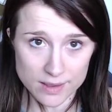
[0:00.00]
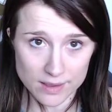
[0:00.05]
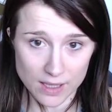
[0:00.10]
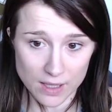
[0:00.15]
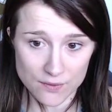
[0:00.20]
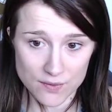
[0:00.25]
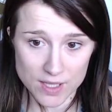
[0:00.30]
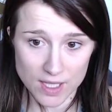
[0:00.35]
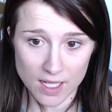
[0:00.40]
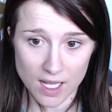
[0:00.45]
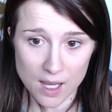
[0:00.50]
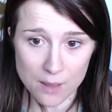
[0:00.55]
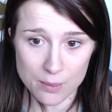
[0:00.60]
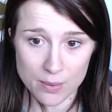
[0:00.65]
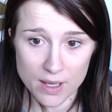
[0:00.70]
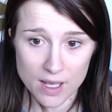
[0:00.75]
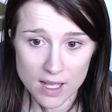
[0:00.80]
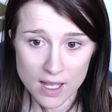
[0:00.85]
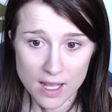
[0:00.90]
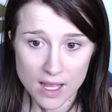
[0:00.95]
lifting
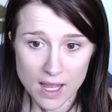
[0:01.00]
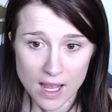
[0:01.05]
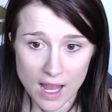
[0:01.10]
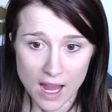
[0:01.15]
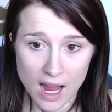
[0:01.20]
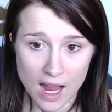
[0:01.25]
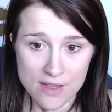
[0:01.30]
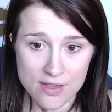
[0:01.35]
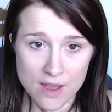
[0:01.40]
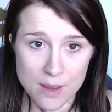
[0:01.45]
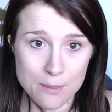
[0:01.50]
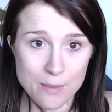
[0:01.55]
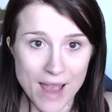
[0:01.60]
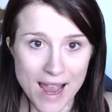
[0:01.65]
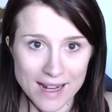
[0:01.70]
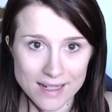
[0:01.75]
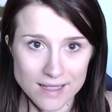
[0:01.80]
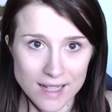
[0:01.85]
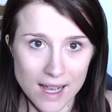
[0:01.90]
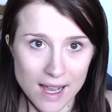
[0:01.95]
up, and then
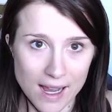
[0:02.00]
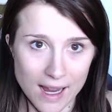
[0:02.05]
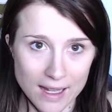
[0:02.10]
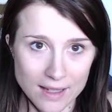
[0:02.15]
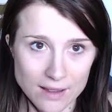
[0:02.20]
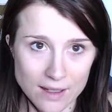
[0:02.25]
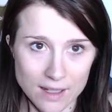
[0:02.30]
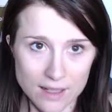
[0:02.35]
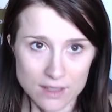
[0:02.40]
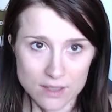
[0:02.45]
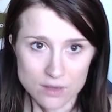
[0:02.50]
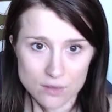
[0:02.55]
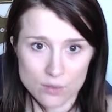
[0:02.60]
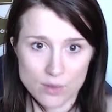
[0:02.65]
back to high lunge.